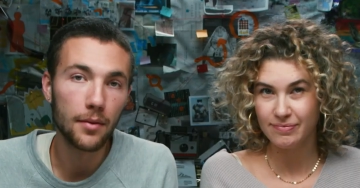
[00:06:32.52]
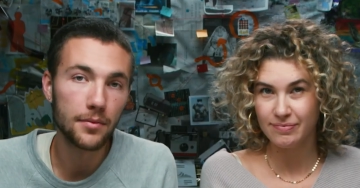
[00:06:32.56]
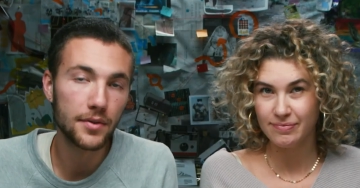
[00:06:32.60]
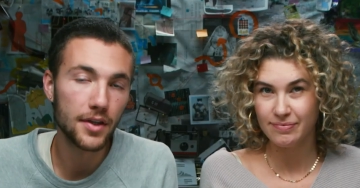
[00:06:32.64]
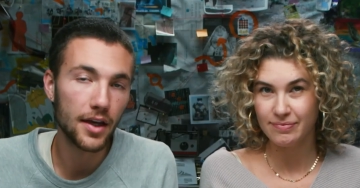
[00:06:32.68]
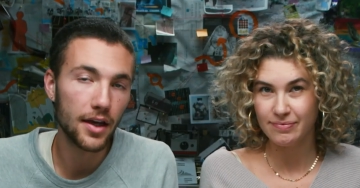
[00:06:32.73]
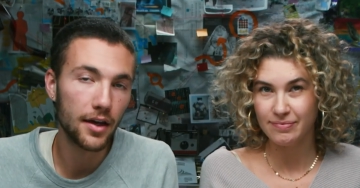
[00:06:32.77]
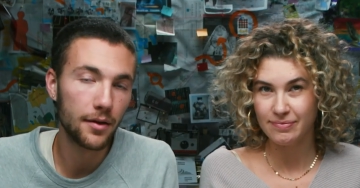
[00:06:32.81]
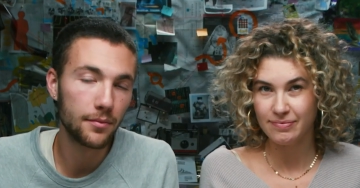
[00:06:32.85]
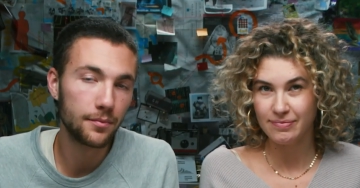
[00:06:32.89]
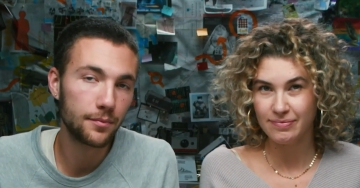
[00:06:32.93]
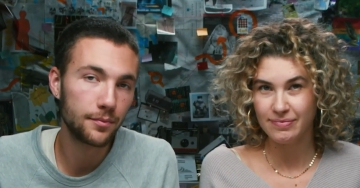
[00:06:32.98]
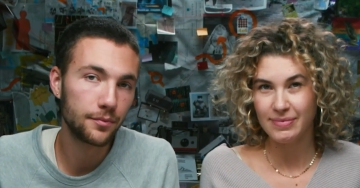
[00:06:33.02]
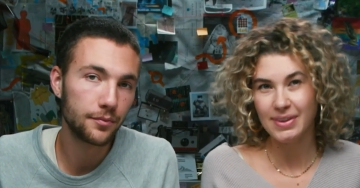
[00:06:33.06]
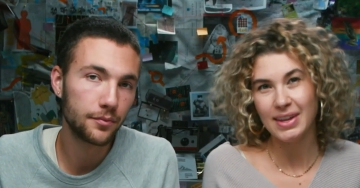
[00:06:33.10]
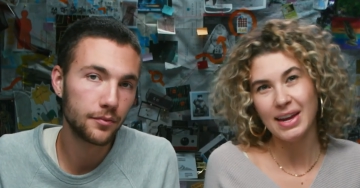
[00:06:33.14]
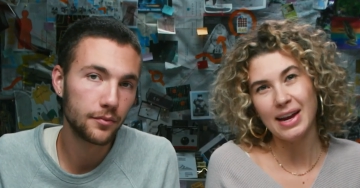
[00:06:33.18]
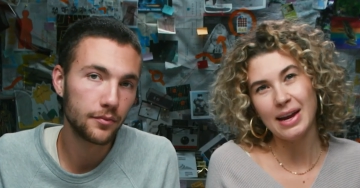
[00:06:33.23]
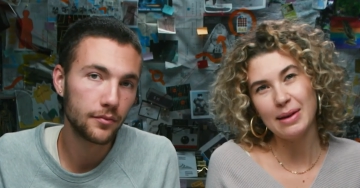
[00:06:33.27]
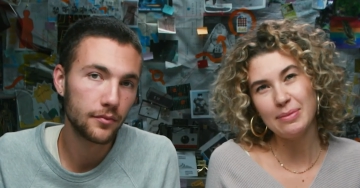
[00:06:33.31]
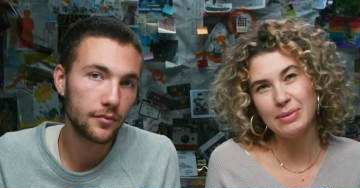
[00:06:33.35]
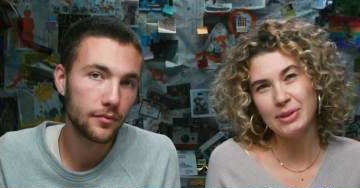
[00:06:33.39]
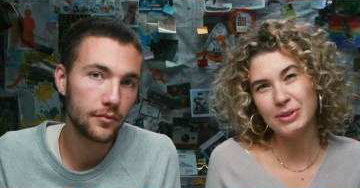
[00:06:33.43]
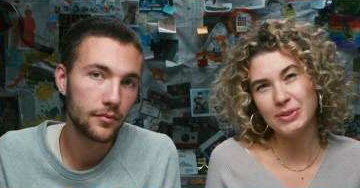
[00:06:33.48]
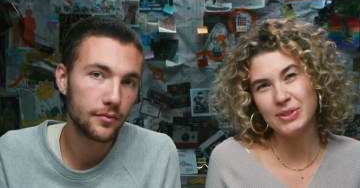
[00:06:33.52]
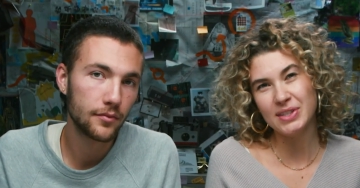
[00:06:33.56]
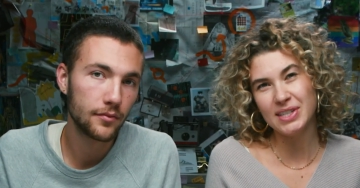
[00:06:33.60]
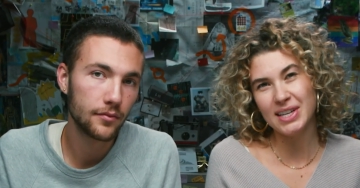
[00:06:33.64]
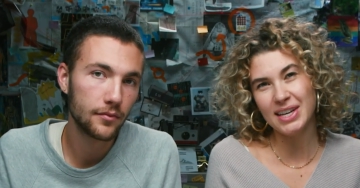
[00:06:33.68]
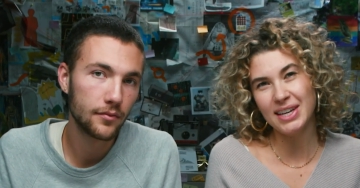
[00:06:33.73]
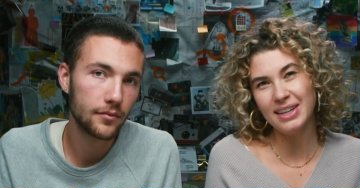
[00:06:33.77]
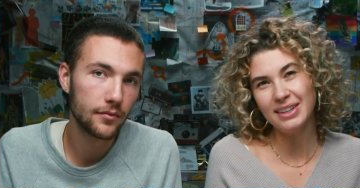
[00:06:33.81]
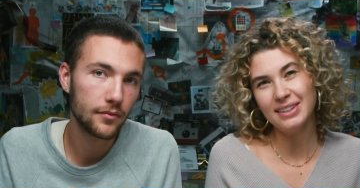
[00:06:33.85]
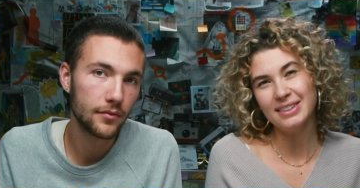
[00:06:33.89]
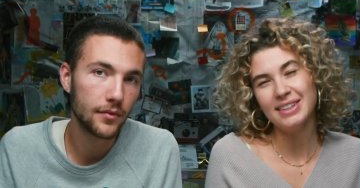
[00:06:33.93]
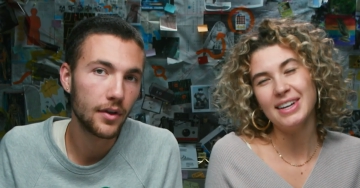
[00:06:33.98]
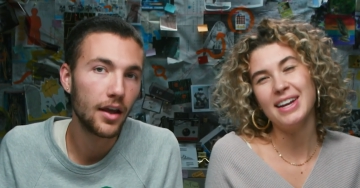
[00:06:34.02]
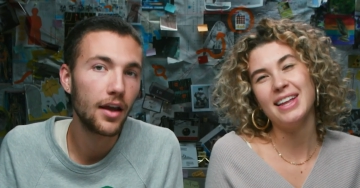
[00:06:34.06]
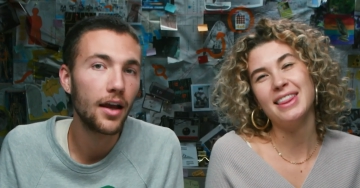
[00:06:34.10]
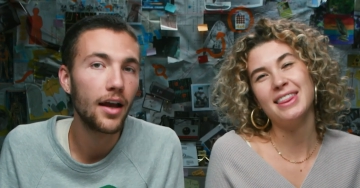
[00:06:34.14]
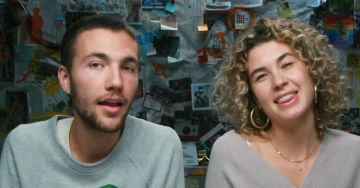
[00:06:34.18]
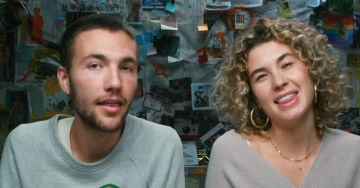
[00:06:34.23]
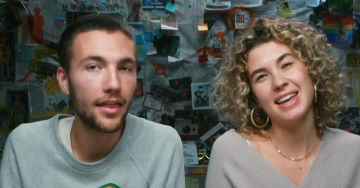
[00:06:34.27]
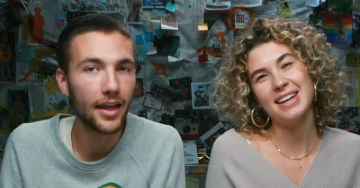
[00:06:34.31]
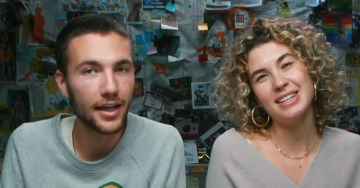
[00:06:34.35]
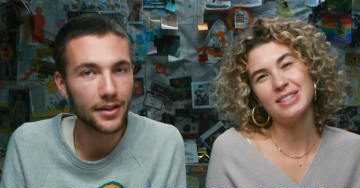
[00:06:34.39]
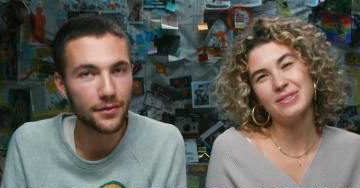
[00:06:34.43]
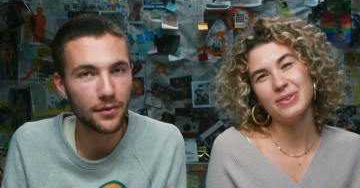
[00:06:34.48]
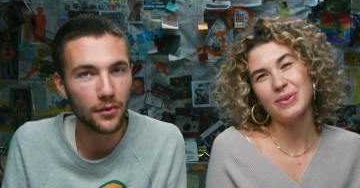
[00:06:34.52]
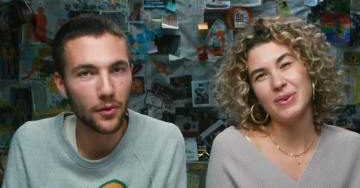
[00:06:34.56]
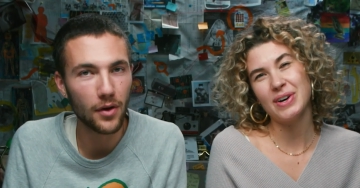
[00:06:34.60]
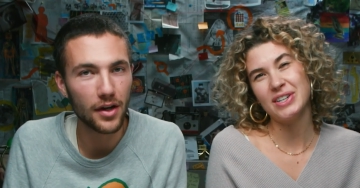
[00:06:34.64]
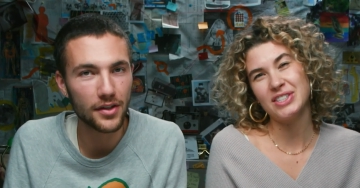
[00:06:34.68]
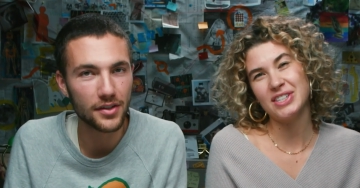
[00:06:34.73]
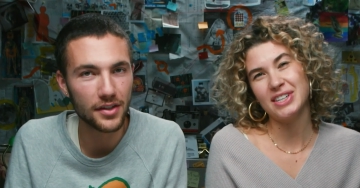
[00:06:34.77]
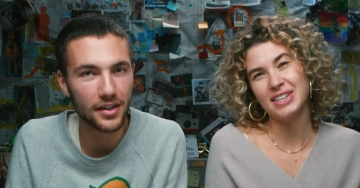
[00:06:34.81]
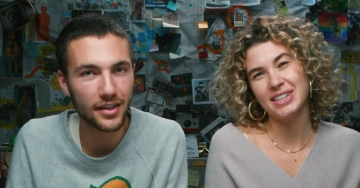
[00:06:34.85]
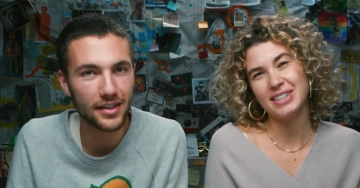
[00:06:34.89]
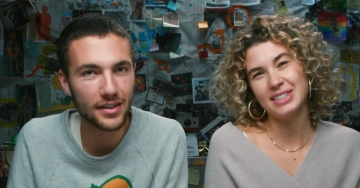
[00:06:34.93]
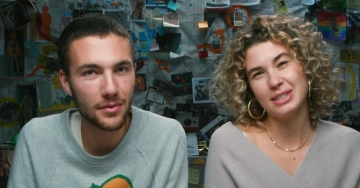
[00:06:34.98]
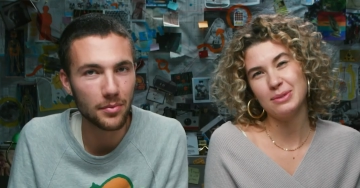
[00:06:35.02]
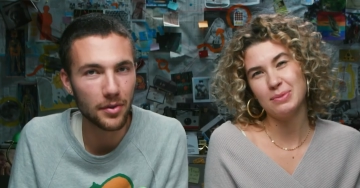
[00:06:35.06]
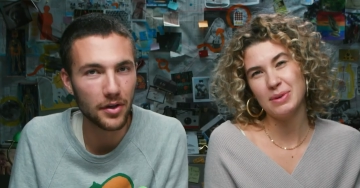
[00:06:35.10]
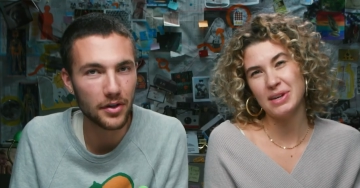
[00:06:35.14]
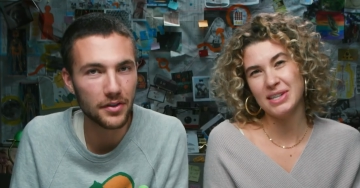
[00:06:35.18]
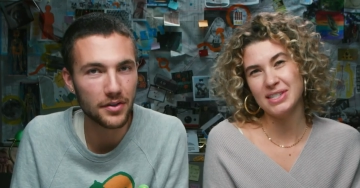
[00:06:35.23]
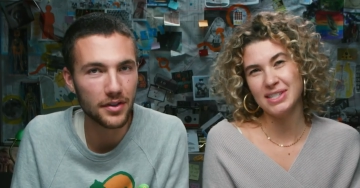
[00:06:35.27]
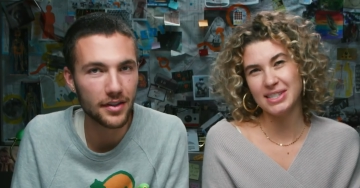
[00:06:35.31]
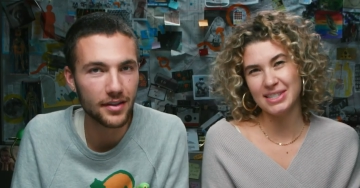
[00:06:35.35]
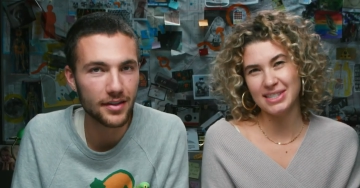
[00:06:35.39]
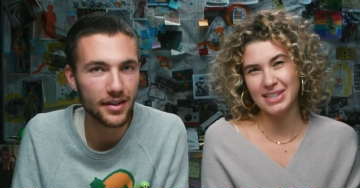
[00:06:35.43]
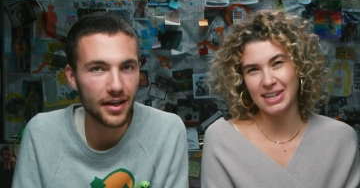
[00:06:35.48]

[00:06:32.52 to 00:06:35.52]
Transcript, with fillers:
Speaker 1: I'm Sam.
Speaker 2: I'm Lucy,
Speaker 1: and thanks for watching Conspiracy